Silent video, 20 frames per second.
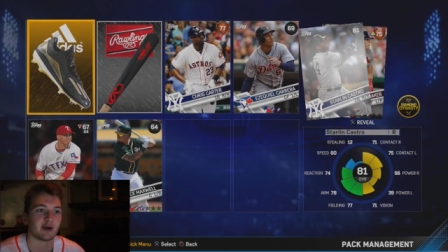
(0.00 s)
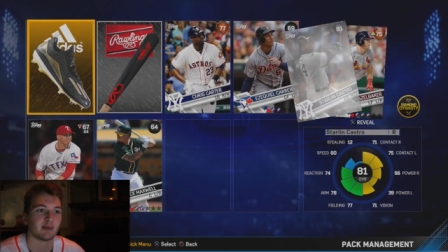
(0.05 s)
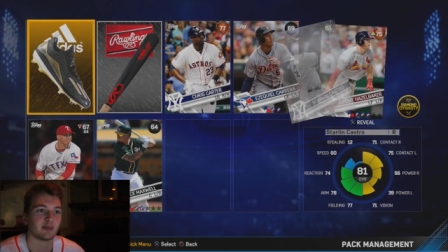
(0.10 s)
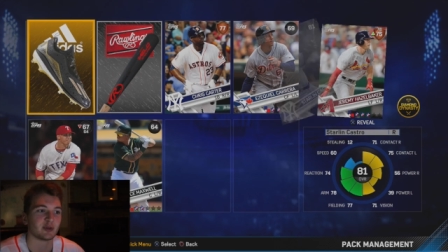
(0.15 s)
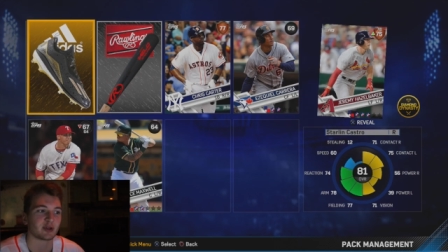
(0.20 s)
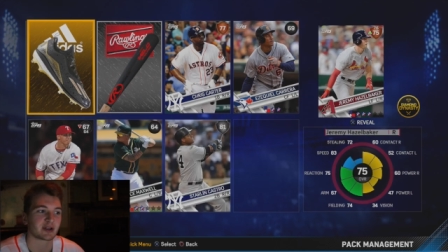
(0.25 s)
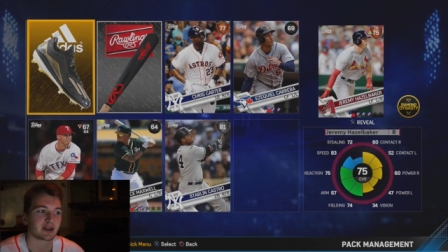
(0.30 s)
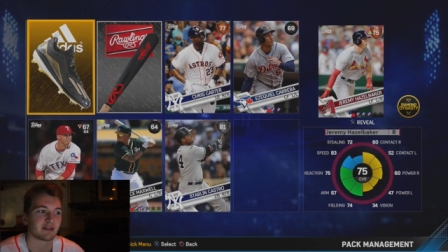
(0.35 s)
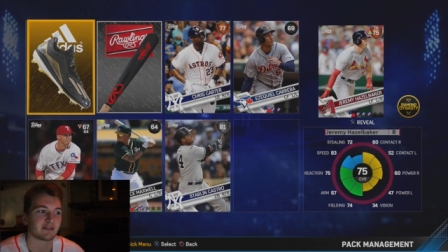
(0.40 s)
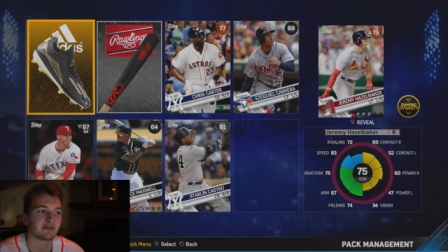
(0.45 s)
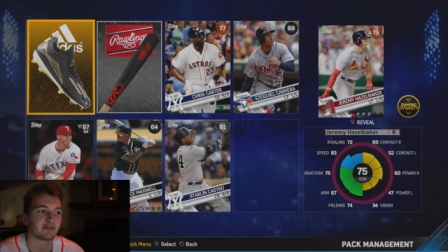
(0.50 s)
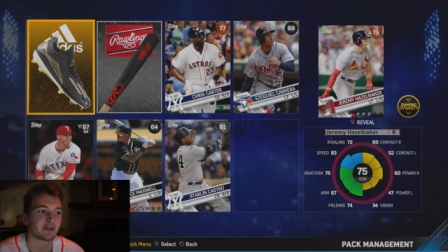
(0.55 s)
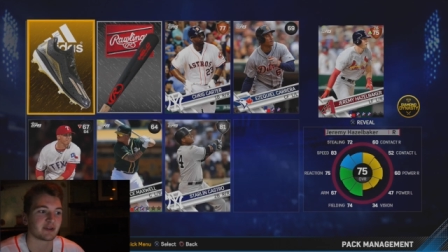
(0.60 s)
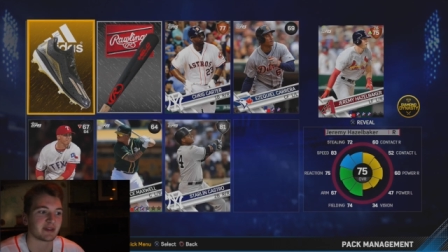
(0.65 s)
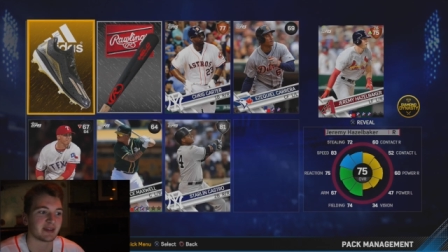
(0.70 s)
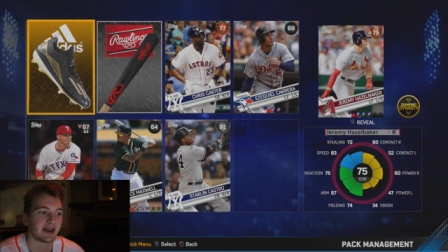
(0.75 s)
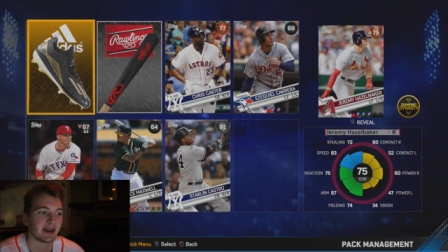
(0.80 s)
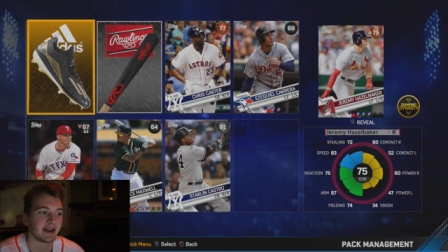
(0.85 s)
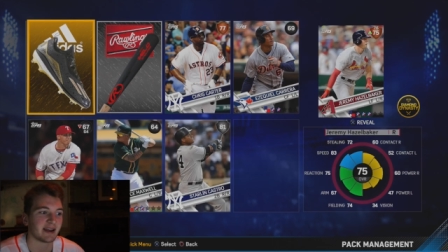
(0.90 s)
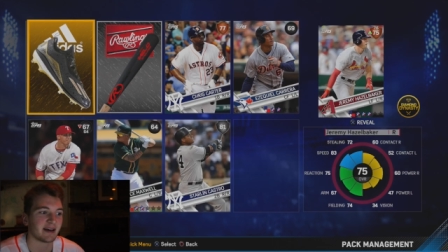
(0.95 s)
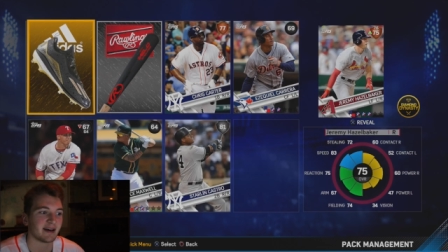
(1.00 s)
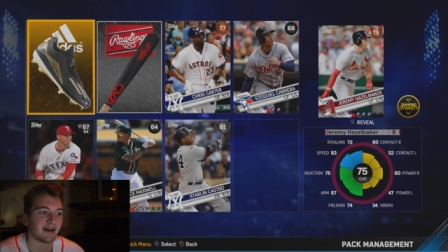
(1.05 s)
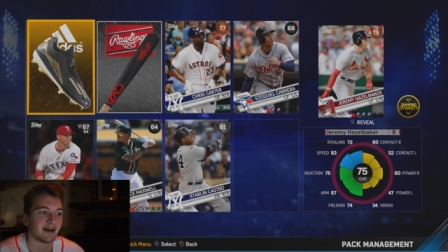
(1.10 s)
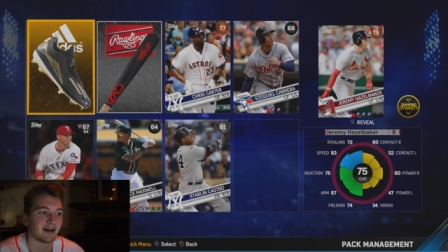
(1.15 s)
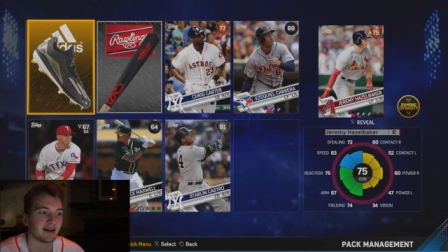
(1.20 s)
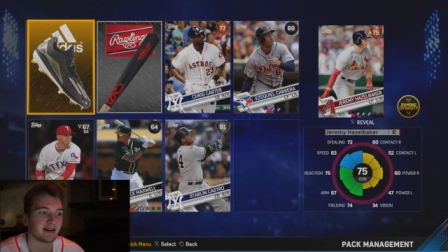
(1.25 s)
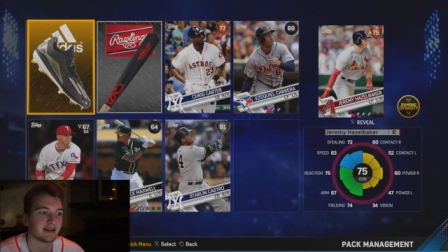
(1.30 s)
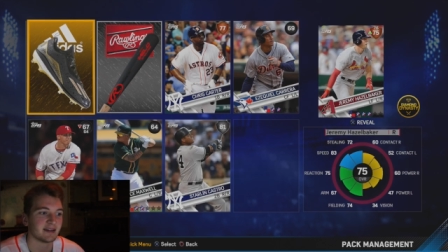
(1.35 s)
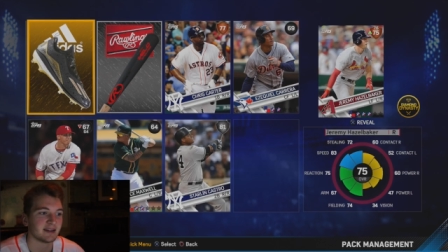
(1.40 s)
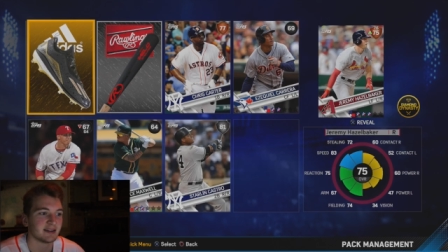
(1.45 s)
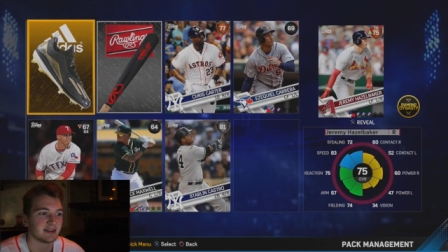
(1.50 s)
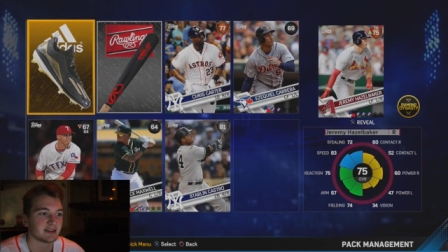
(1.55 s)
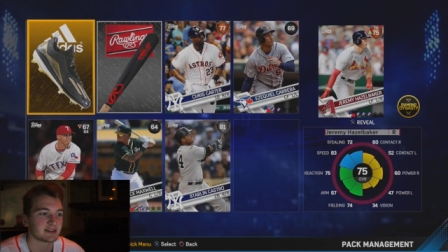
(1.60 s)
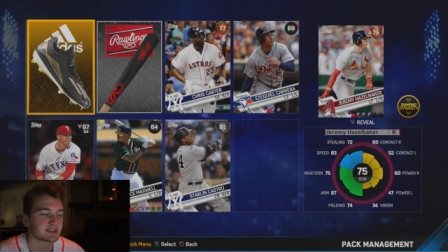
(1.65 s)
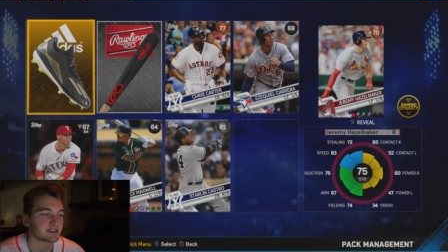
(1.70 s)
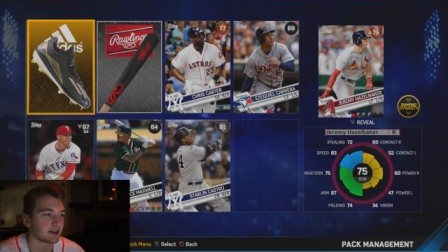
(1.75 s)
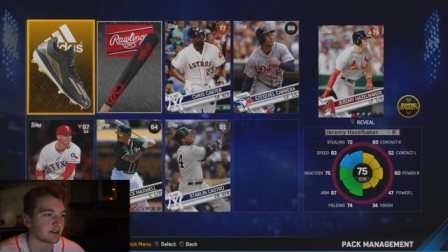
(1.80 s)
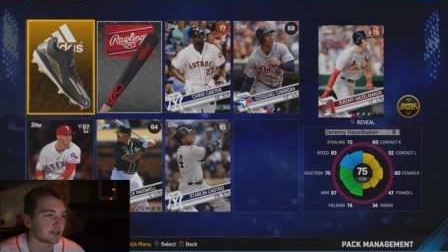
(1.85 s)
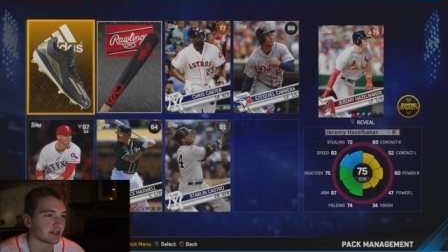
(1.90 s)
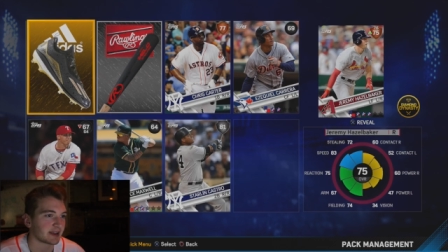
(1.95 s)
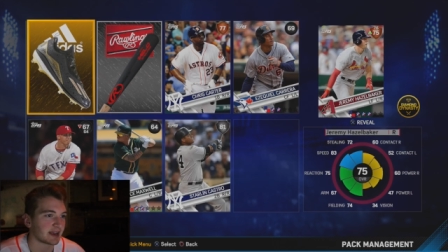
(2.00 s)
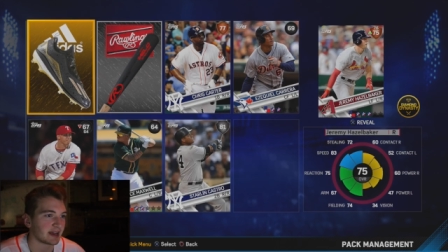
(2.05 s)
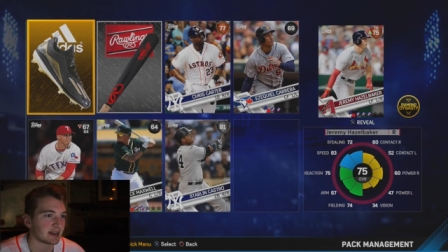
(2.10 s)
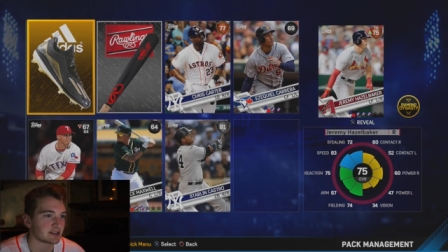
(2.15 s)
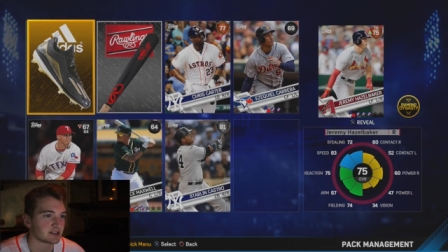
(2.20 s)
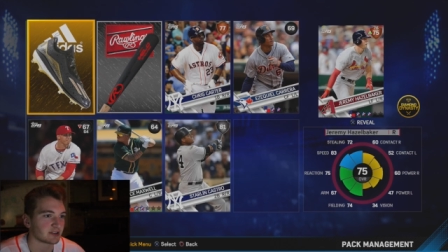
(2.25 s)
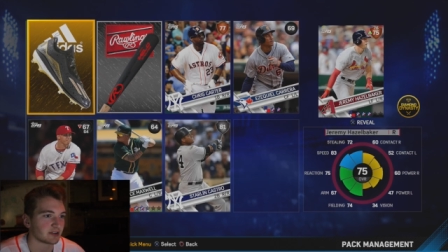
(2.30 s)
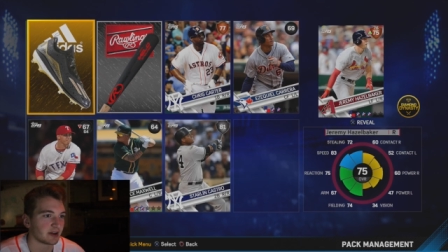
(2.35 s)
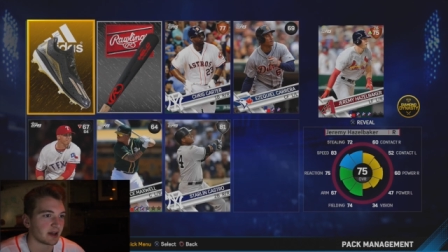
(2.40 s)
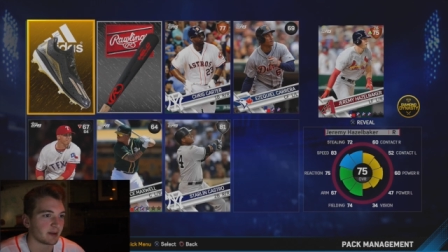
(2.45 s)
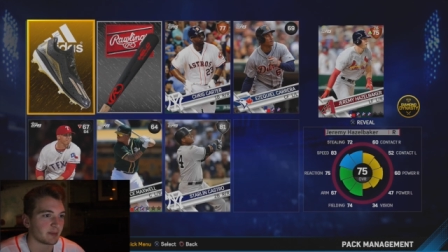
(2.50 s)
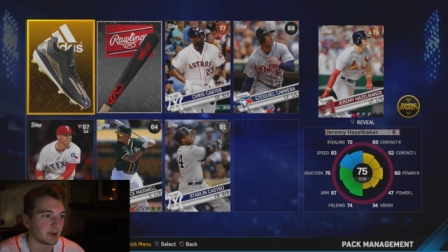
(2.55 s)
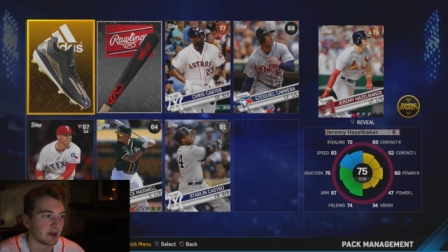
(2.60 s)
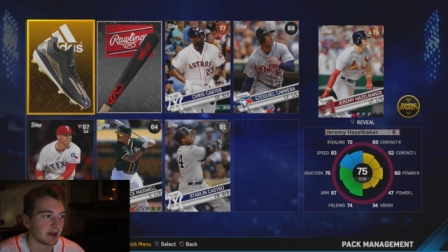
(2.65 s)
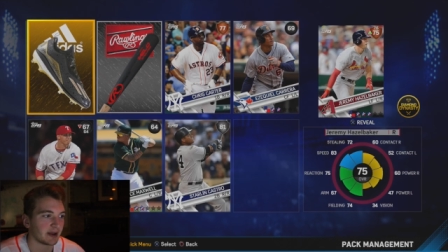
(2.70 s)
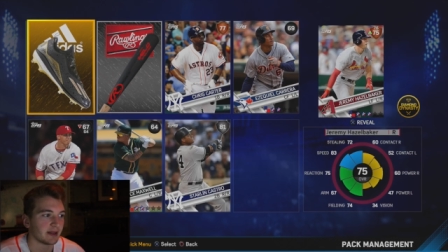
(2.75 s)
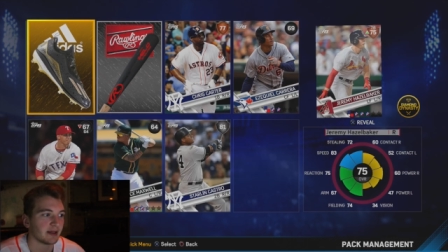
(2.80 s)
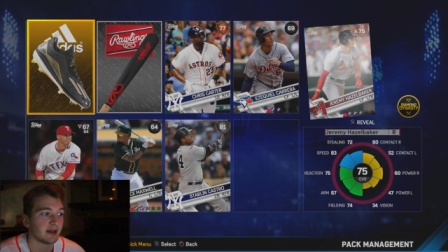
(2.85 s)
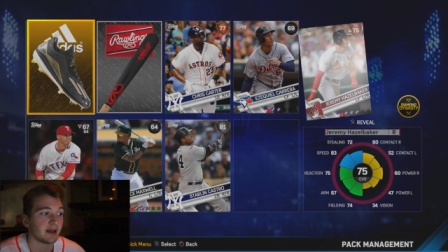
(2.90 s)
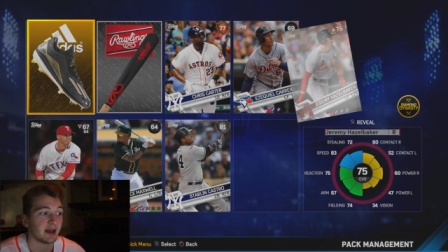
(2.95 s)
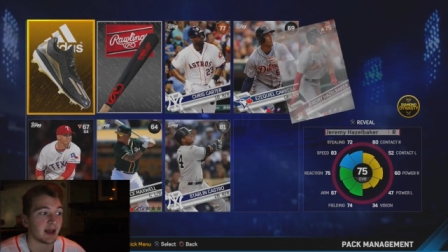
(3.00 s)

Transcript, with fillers: I'm looking for that uh, Starlin Castro, not bad.